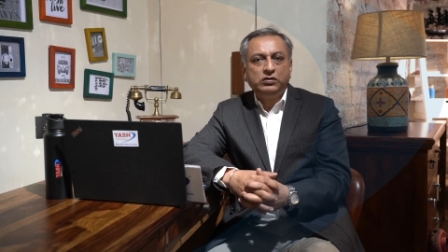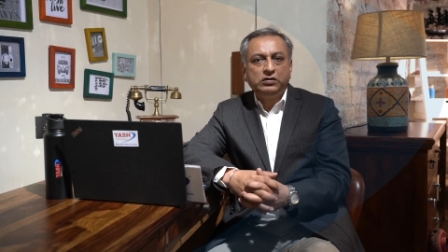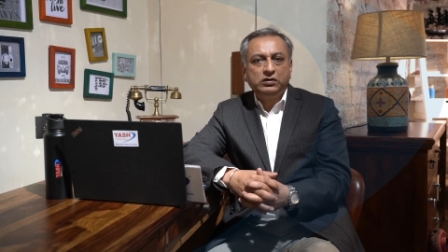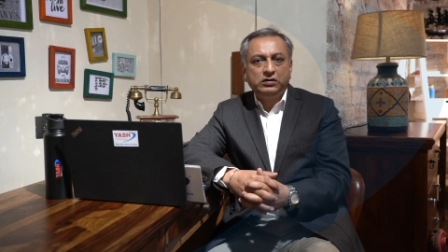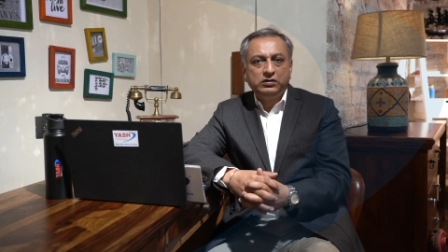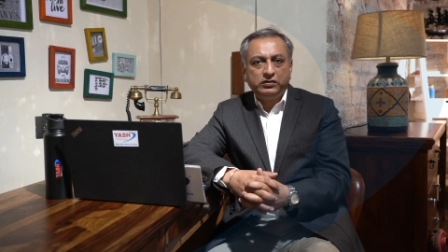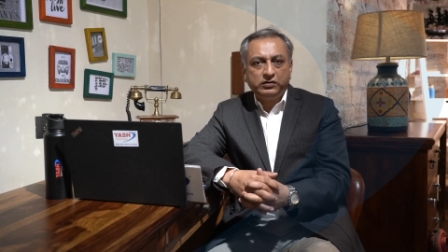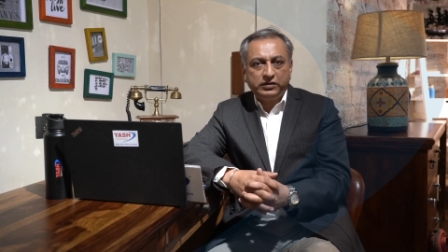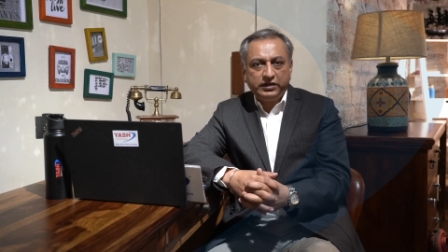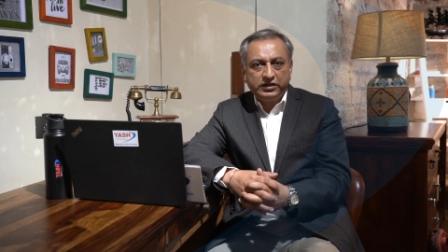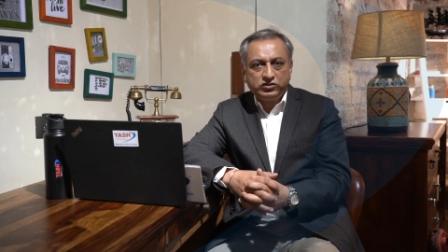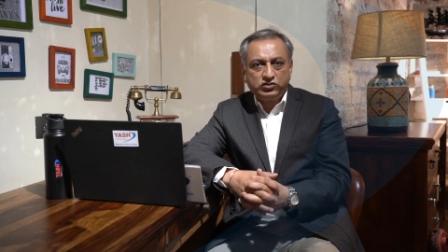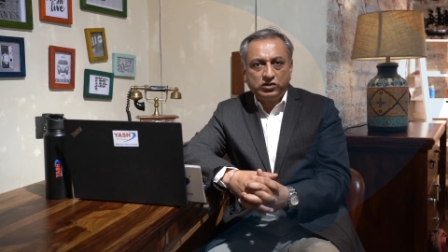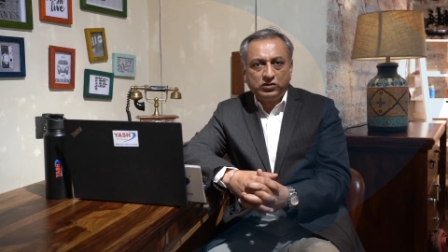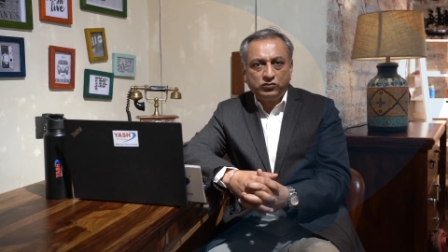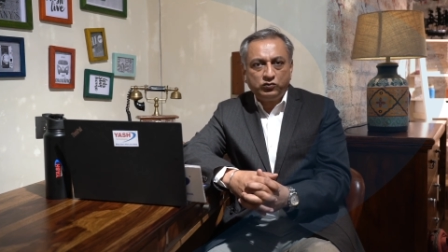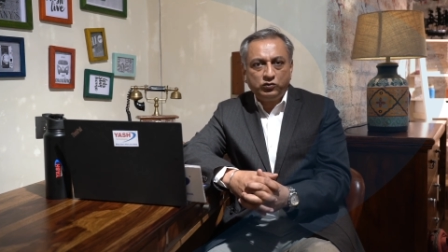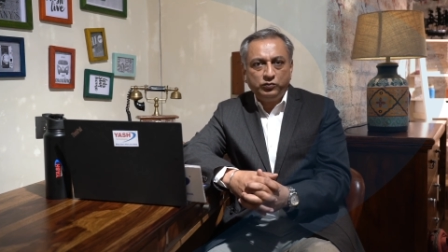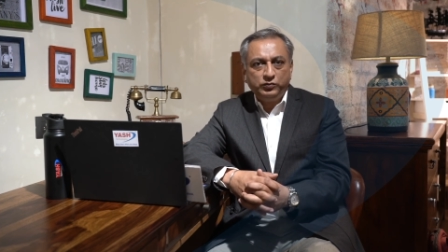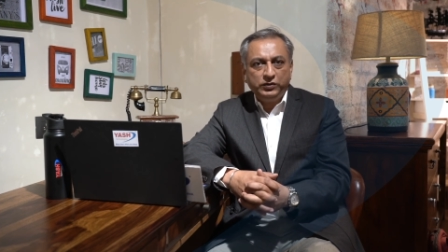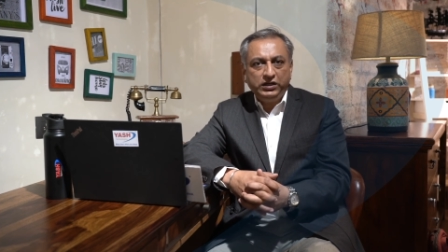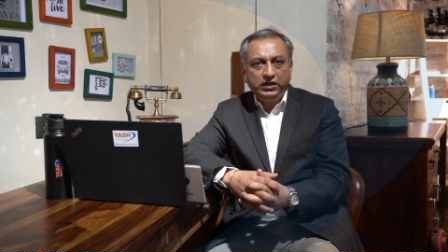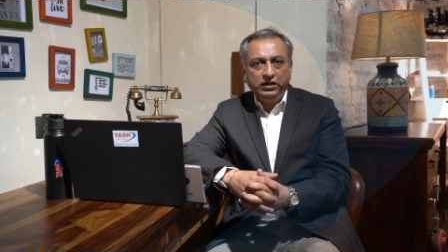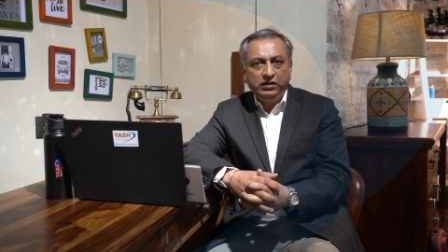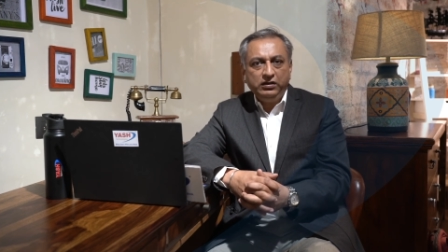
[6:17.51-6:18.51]
Reach out to
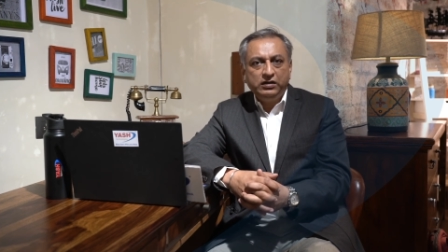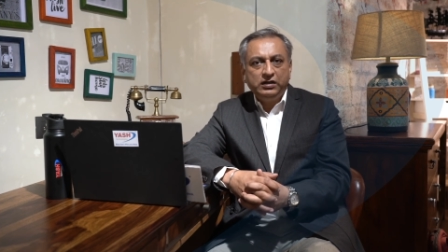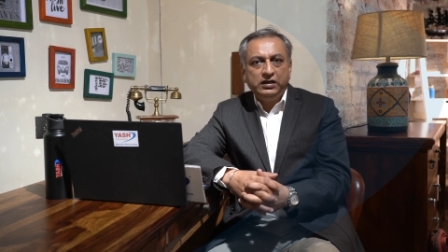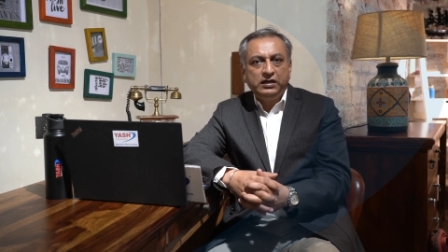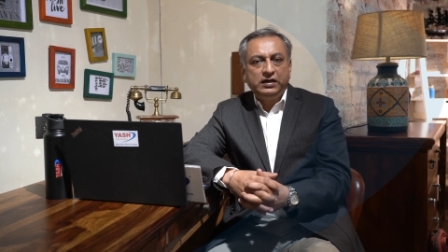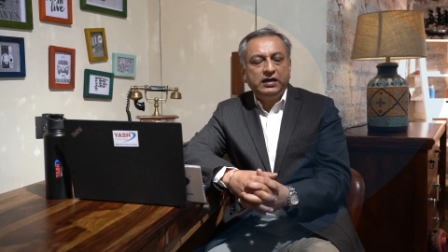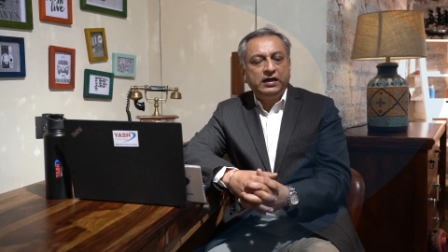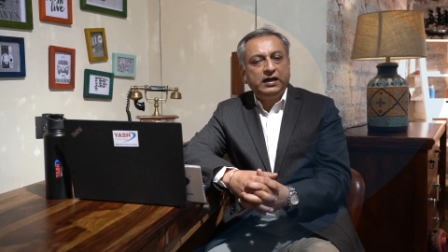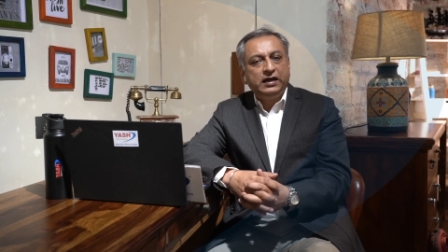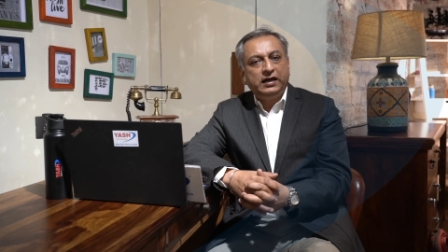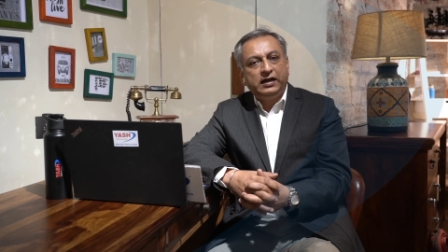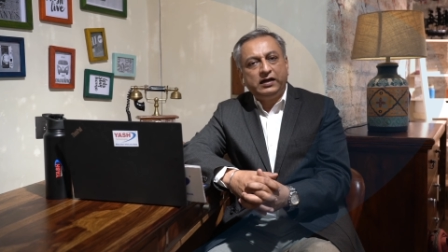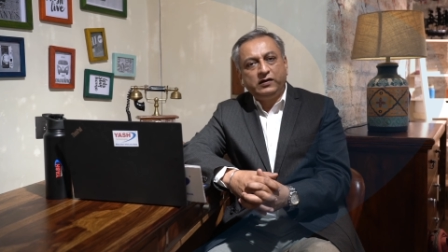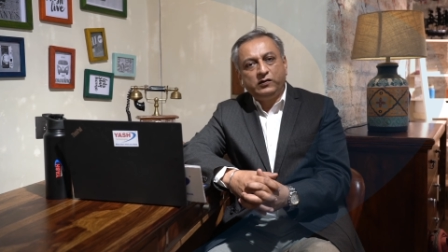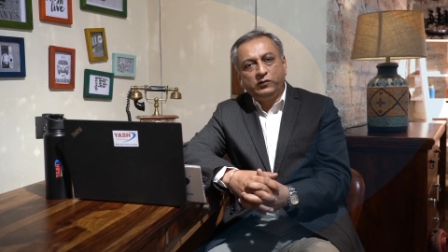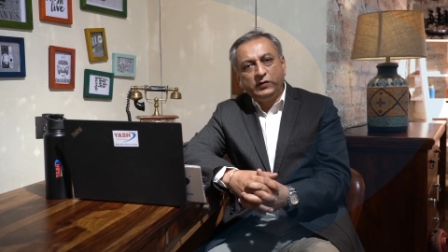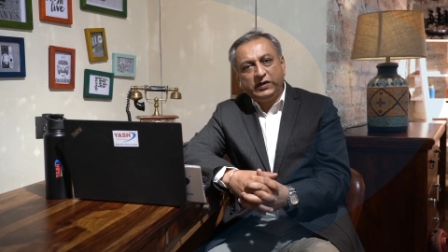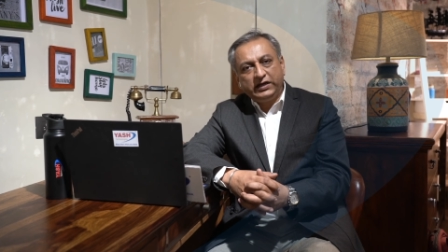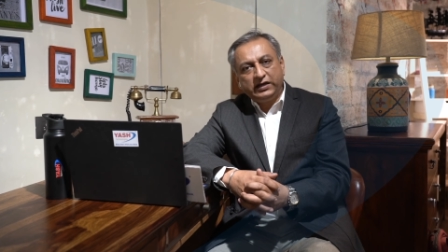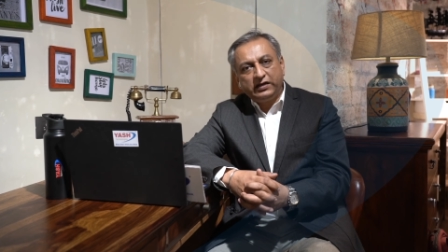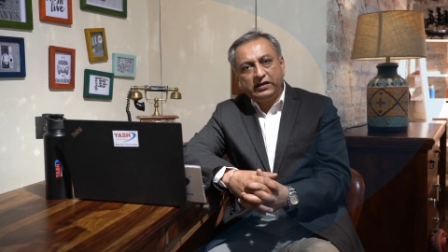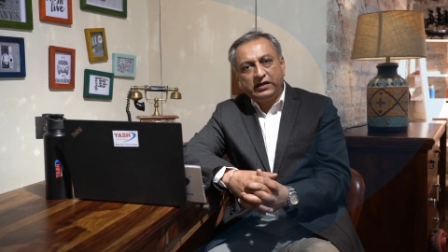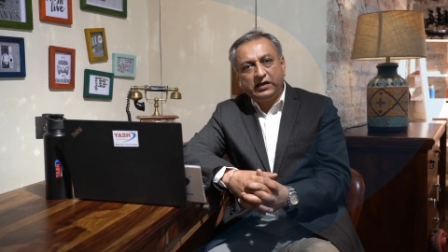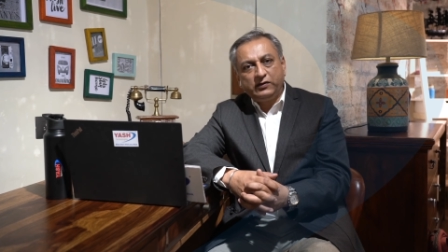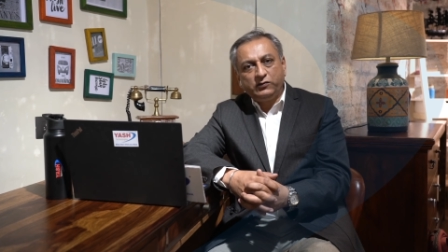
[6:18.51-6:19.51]
me and we
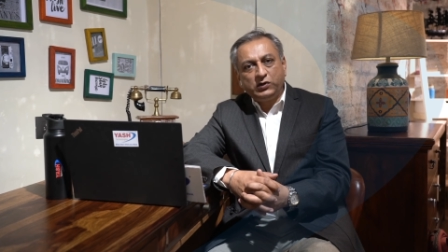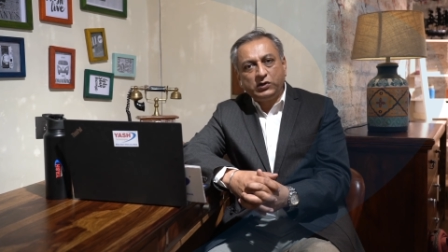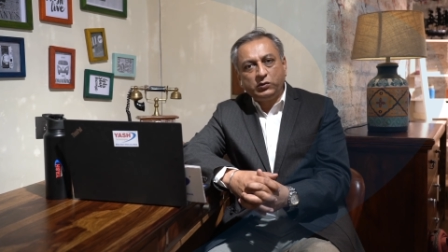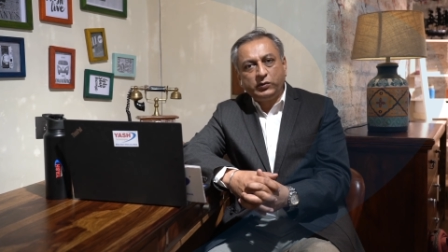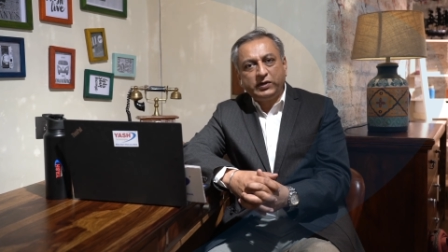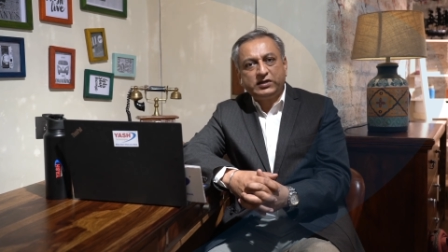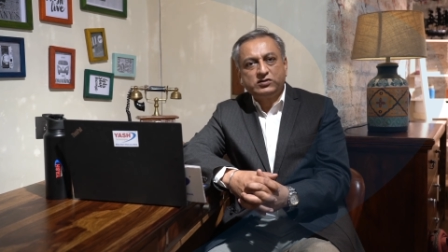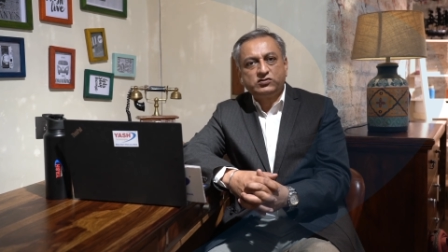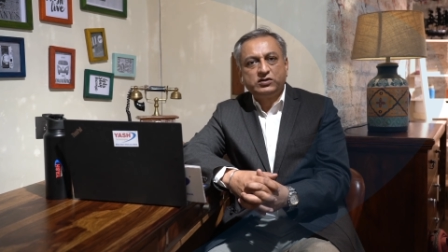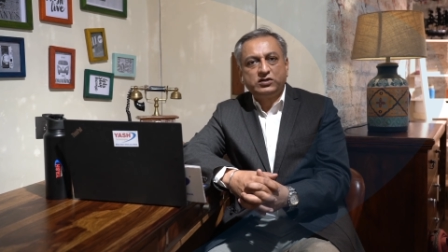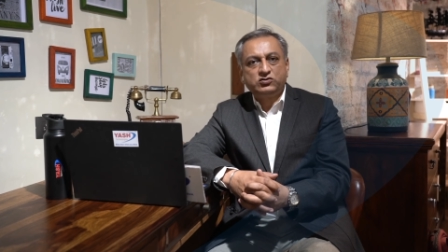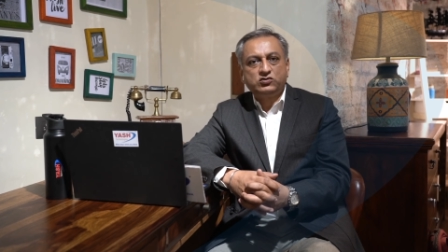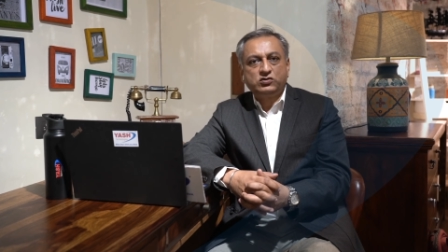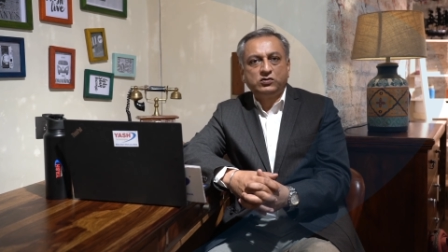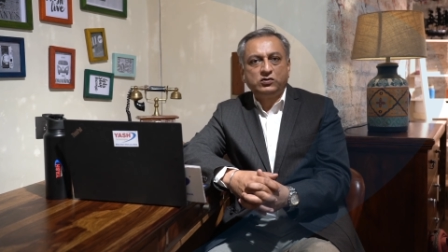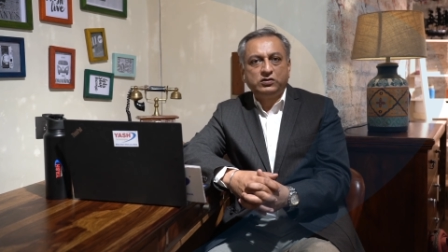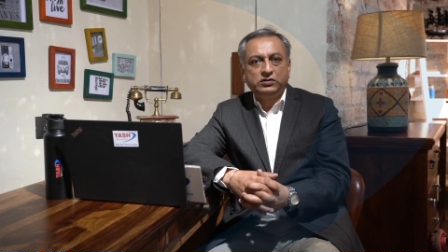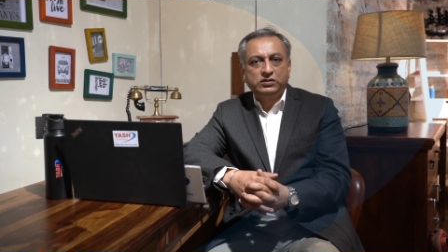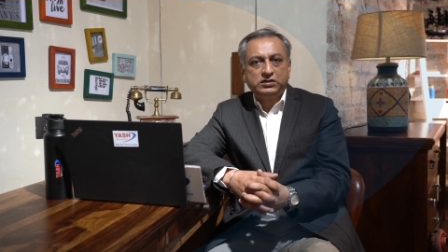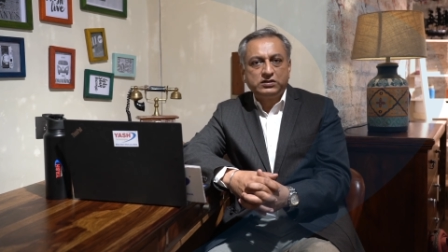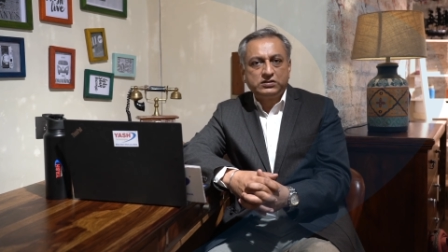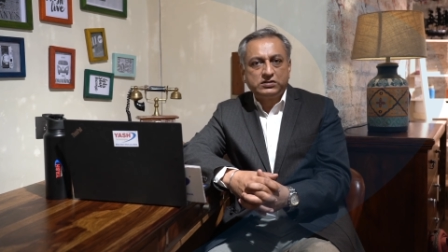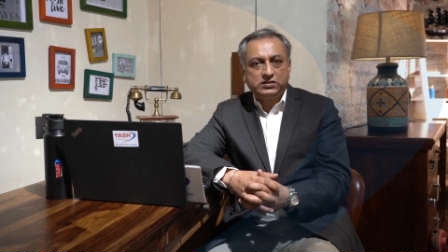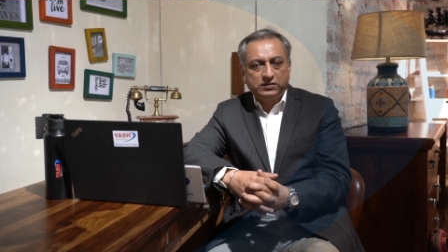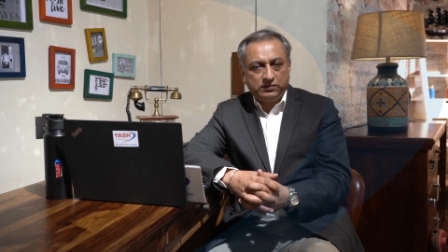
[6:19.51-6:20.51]
can have a quick session on
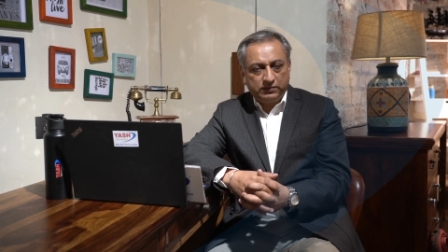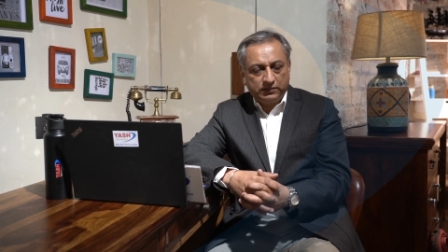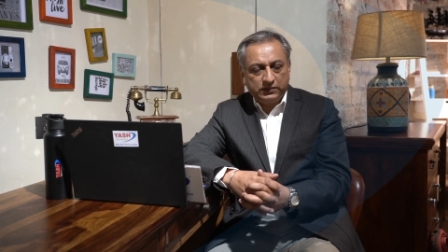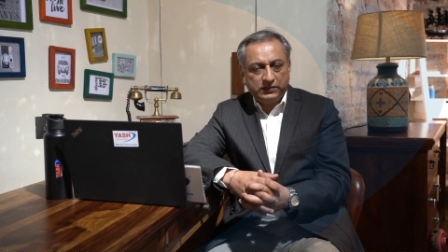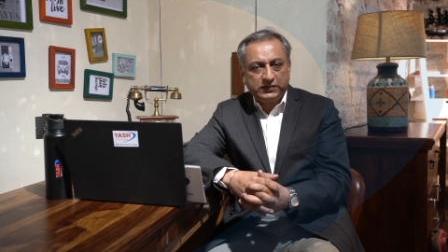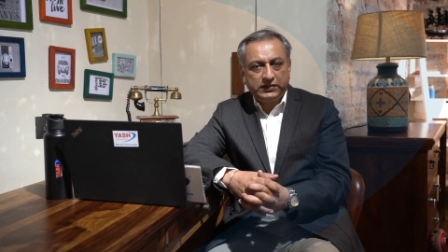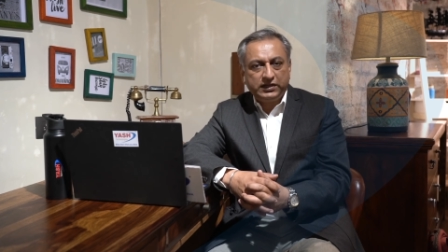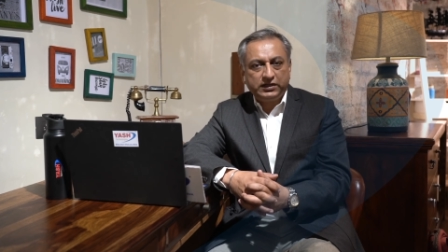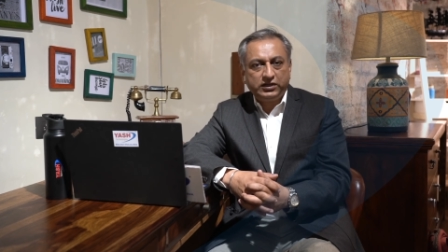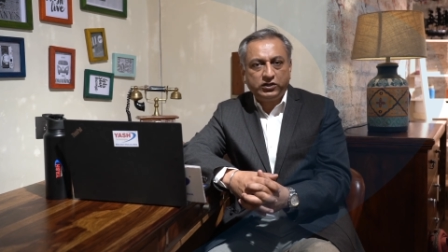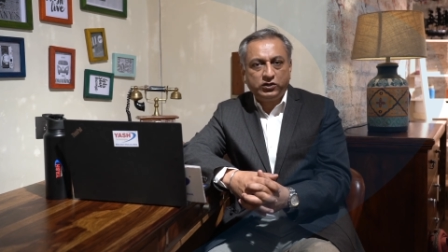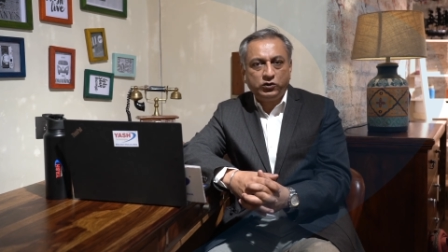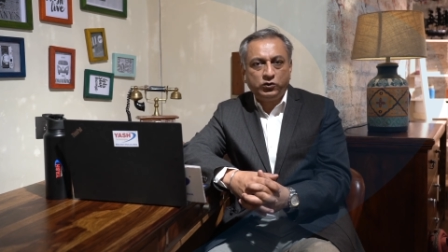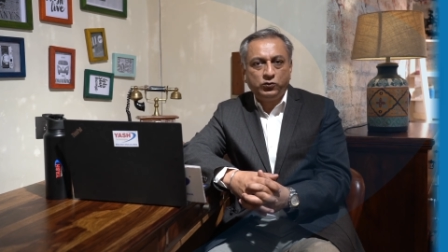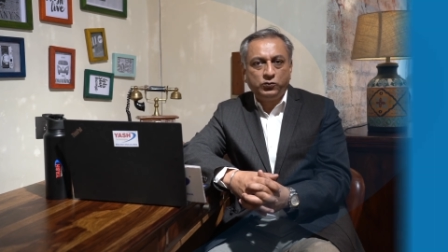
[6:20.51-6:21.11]
this. Thank you.